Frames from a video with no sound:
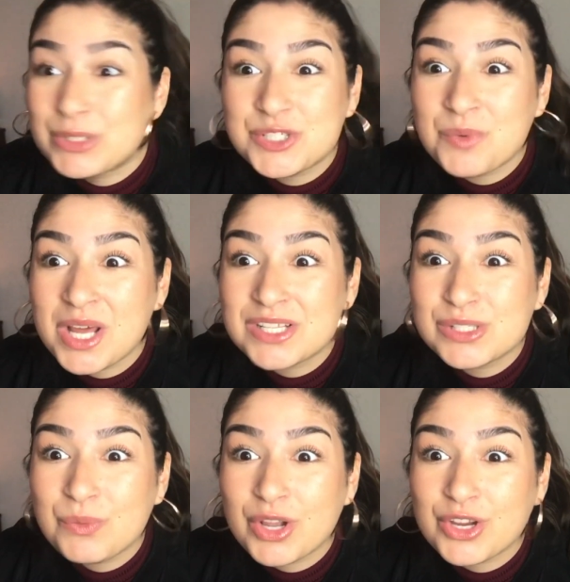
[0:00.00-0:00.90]
would you want
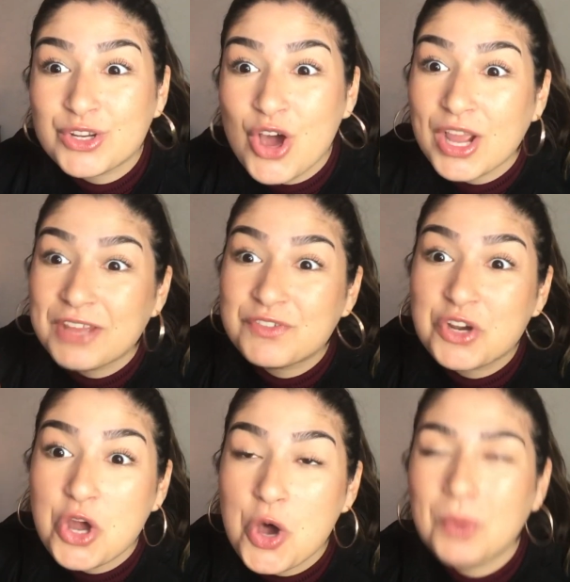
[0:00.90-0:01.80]
us to walk your dog if
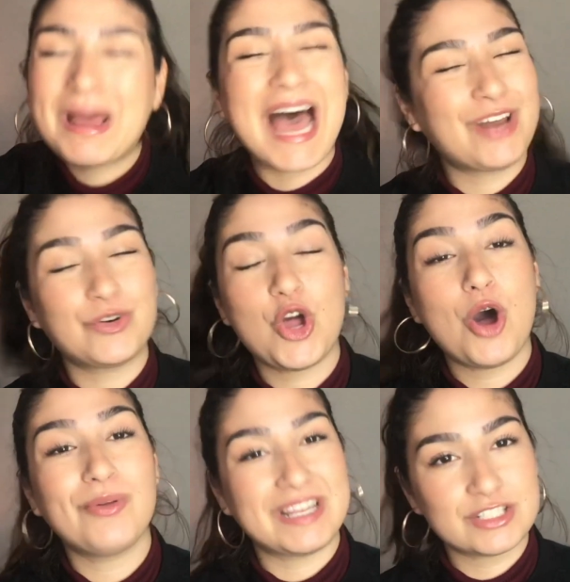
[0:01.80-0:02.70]
you're home? I don't
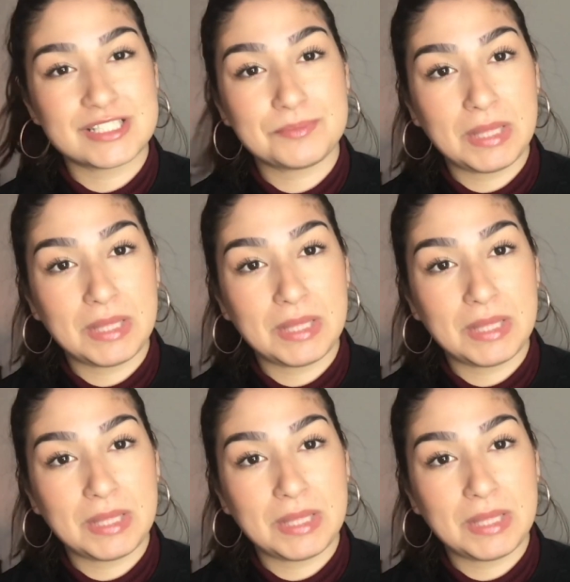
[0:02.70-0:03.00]
know, that's just